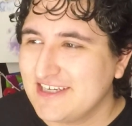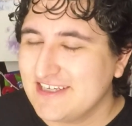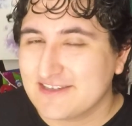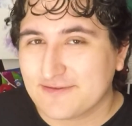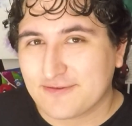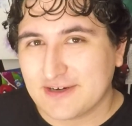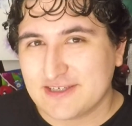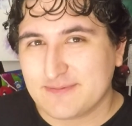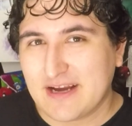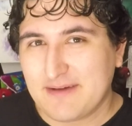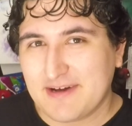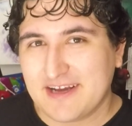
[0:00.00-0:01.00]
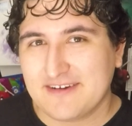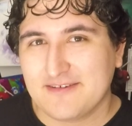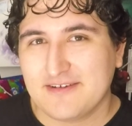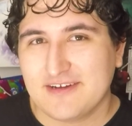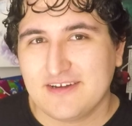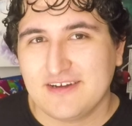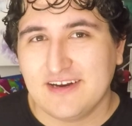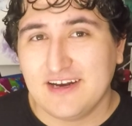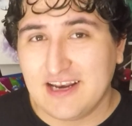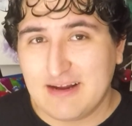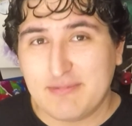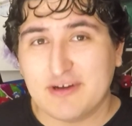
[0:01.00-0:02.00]
He's a French Batman.
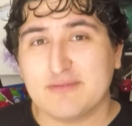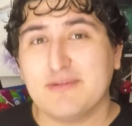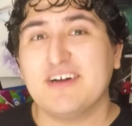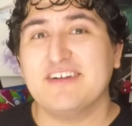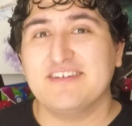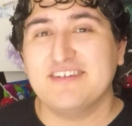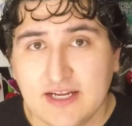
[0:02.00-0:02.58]
Le Batman.